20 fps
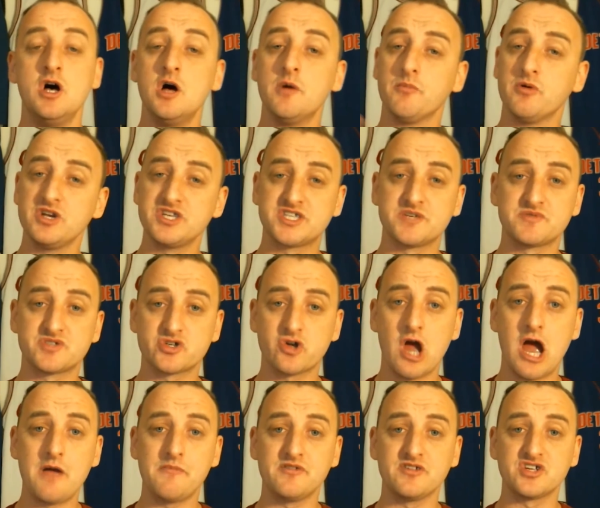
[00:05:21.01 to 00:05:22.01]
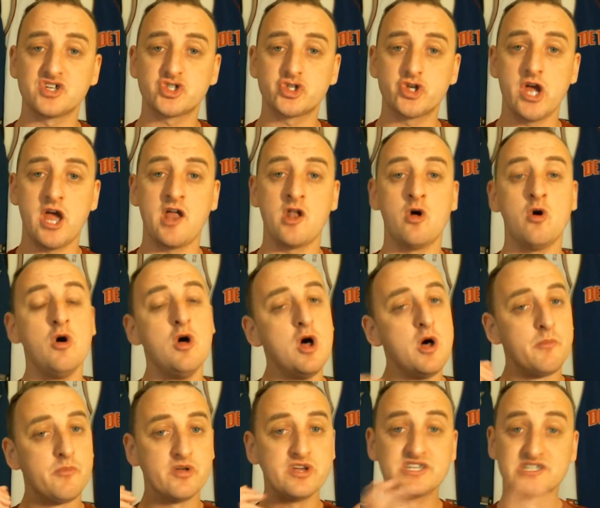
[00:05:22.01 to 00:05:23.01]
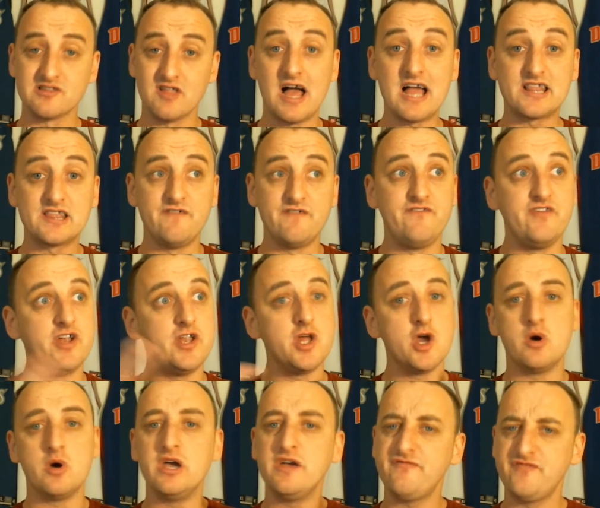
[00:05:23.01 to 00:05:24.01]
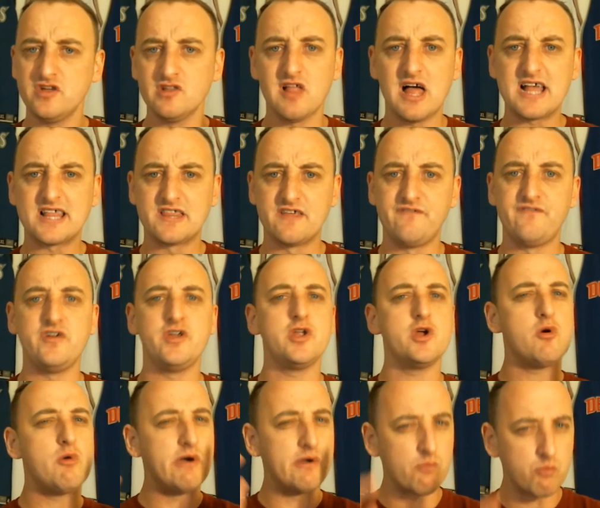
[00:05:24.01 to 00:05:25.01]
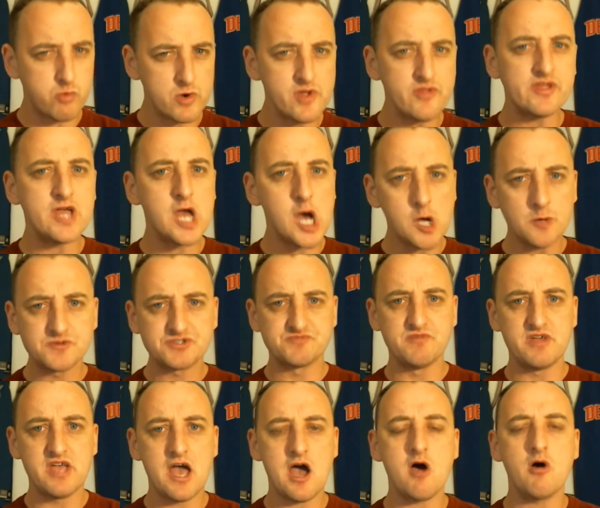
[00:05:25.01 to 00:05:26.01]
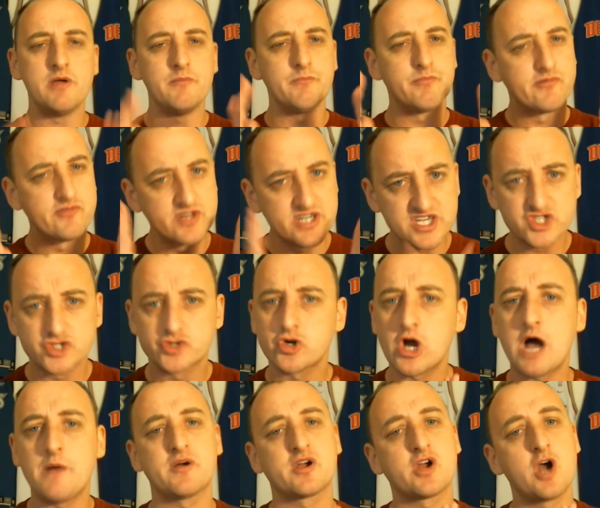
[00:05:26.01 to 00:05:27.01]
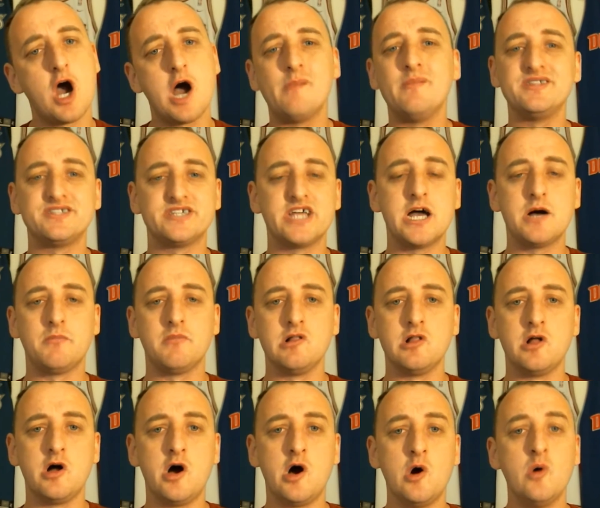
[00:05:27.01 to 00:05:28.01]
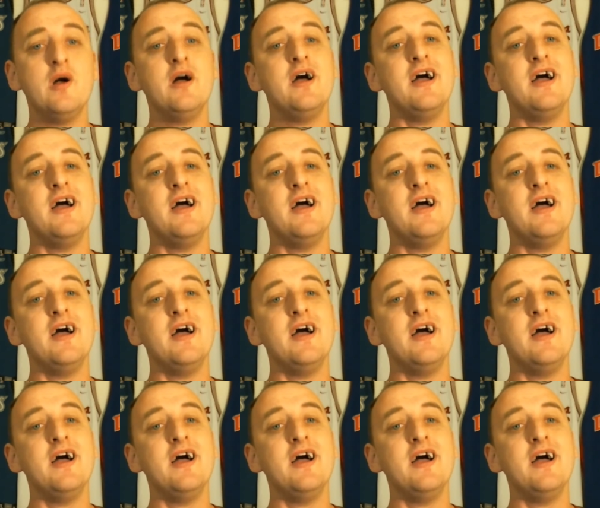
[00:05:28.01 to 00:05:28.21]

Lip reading: Please subscribe to this channel. Please like the video if you like the video. It really helps me out. And please drop a comment down below.